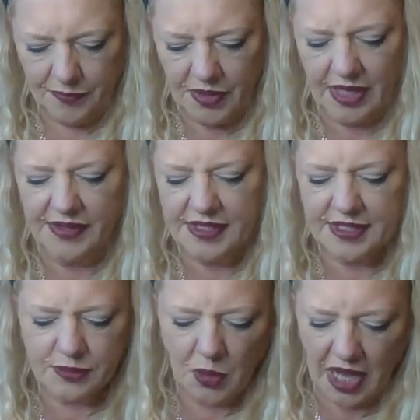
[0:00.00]
But yeah,
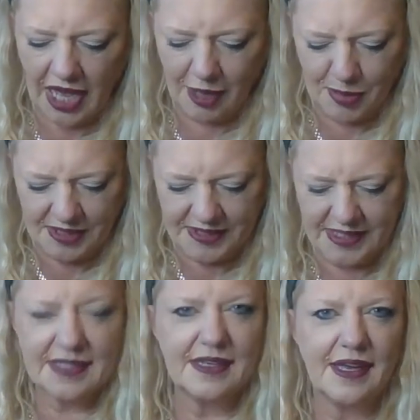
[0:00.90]
this is what
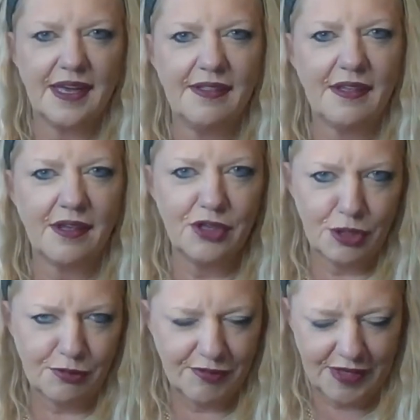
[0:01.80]
happens, isn't it? In the good
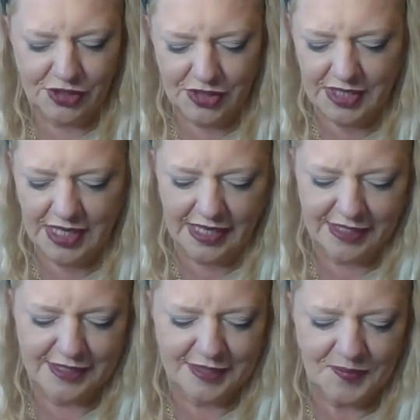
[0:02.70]
old-fashioned
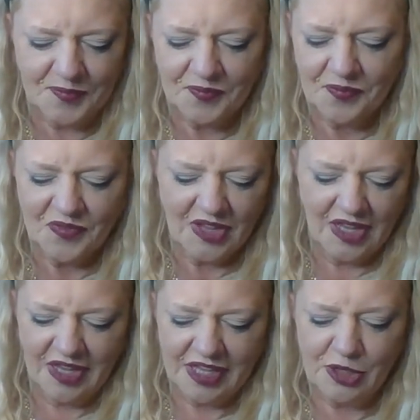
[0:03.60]
days,
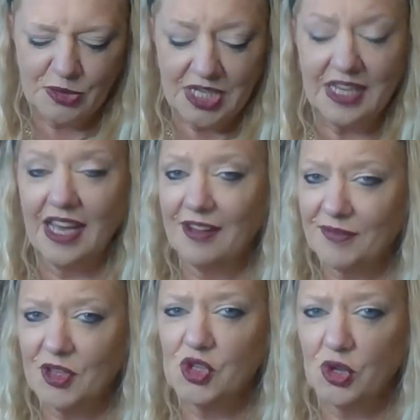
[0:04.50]
you didn't
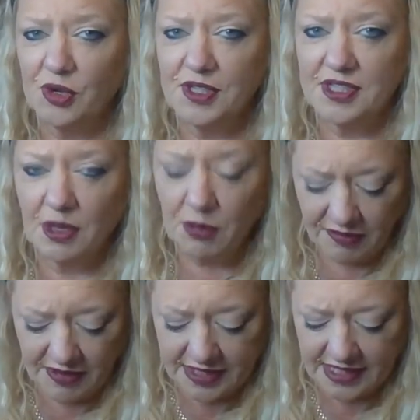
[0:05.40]
have the choice. So
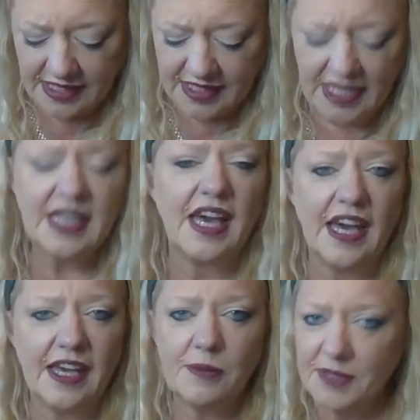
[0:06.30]
if it said
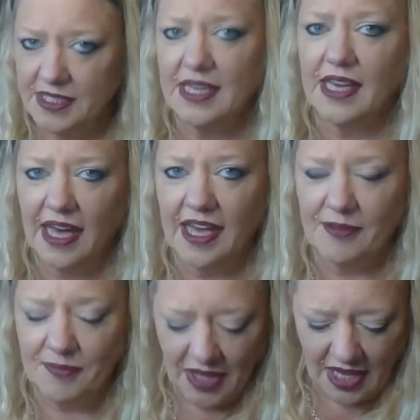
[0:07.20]
DK, it was
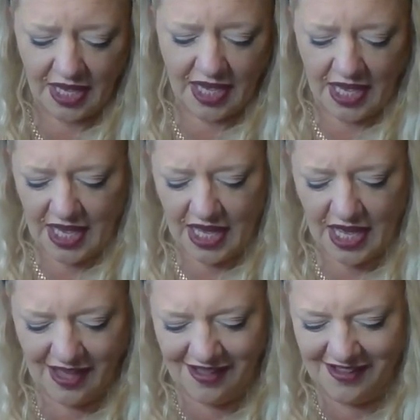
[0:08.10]
DK.
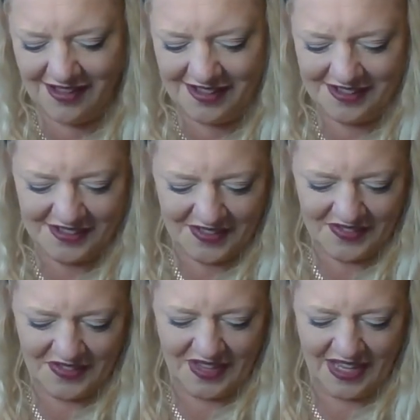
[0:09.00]
if
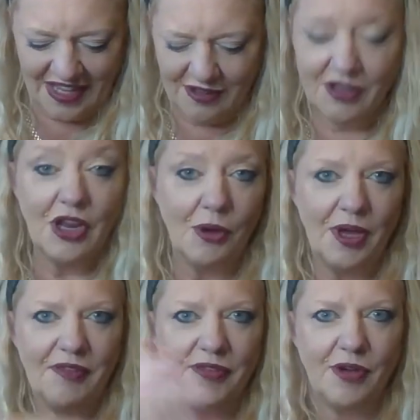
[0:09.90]

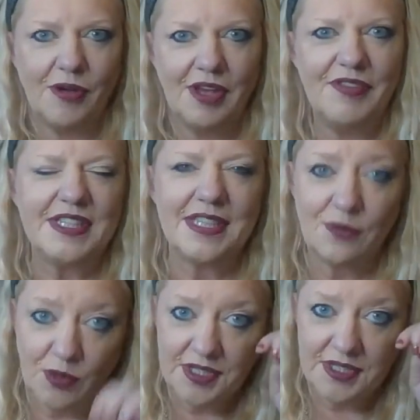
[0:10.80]
it
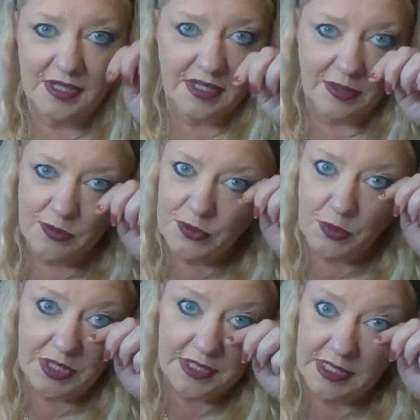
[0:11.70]
said worsted, it was
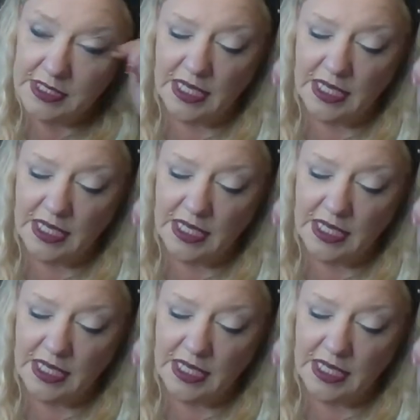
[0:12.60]
worsted.